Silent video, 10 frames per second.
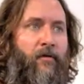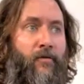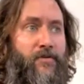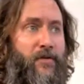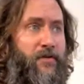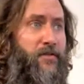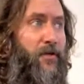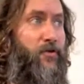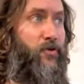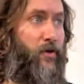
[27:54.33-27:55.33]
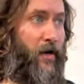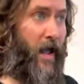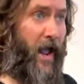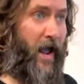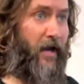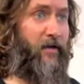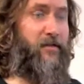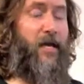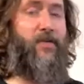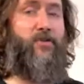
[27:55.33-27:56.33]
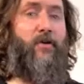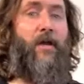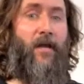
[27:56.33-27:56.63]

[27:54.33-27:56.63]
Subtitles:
which is you can add texture